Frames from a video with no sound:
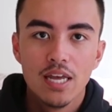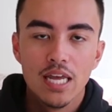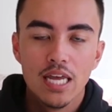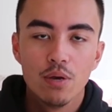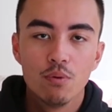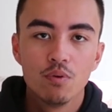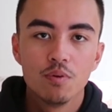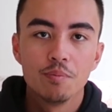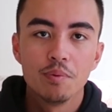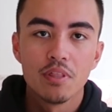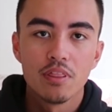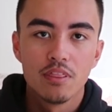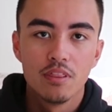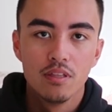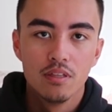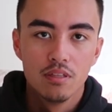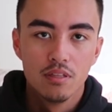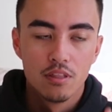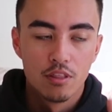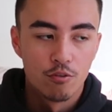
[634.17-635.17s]
it would be
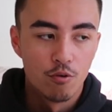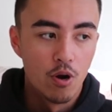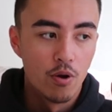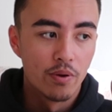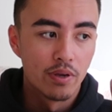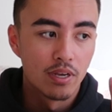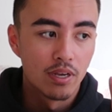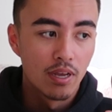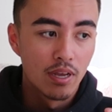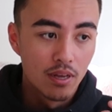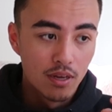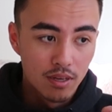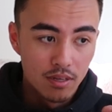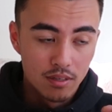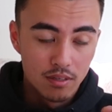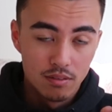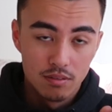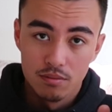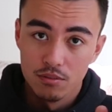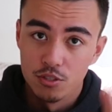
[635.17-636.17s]
throwing
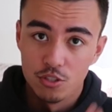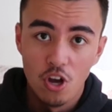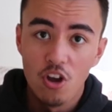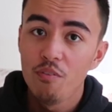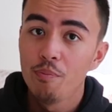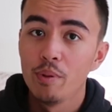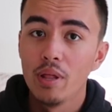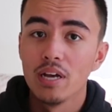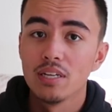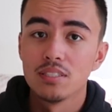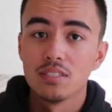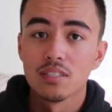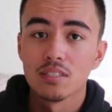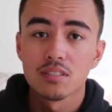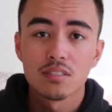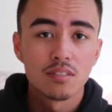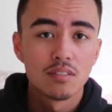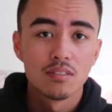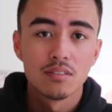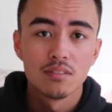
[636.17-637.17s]
soft
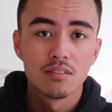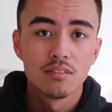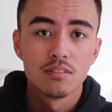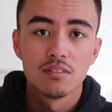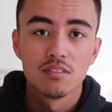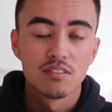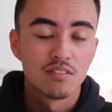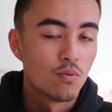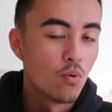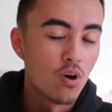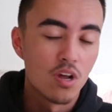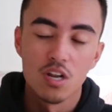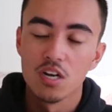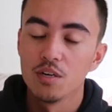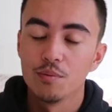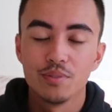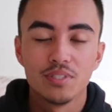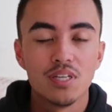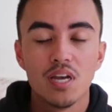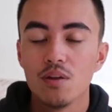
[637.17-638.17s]
plastics,
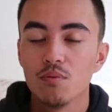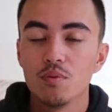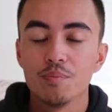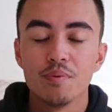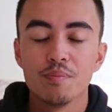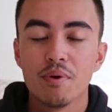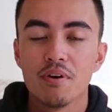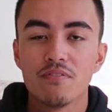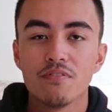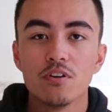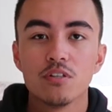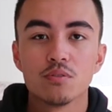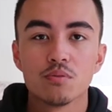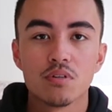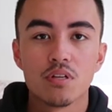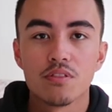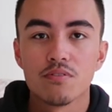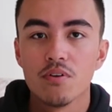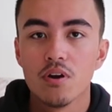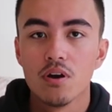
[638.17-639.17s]
100% would be my first
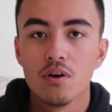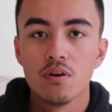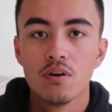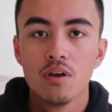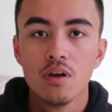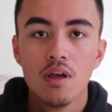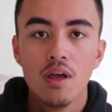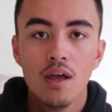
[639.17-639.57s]
one to throw,